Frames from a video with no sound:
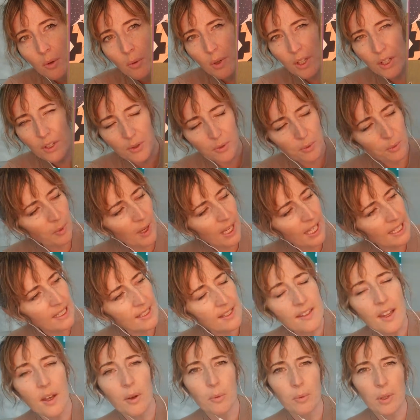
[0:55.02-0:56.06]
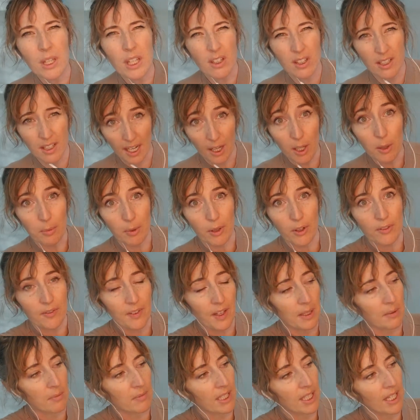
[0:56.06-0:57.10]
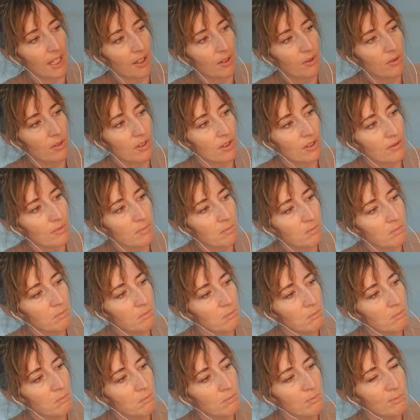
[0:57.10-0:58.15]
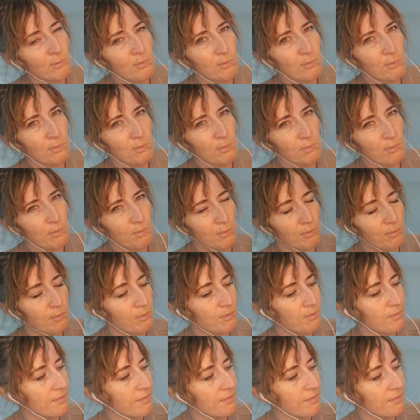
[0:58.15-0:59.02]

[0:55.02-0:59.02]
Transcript: What are ways that we could help our family out? Hmm.